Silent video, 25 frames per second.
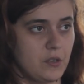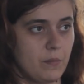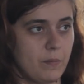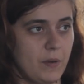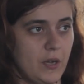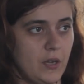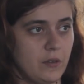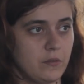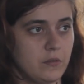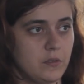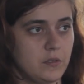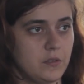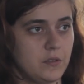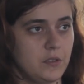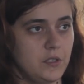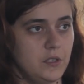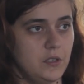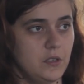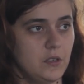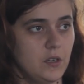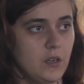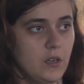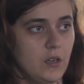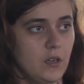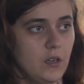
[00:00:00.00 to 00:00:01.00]
about
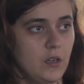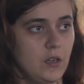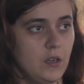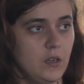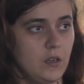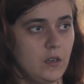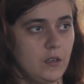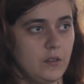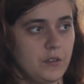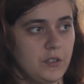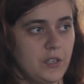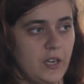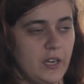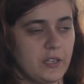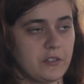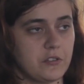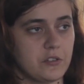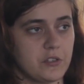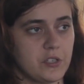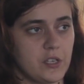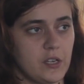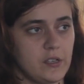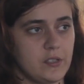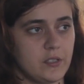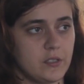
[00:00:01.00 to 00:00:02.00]
the
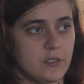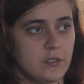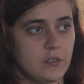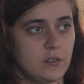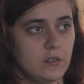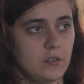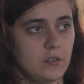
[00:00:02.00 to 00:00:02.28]
exercise?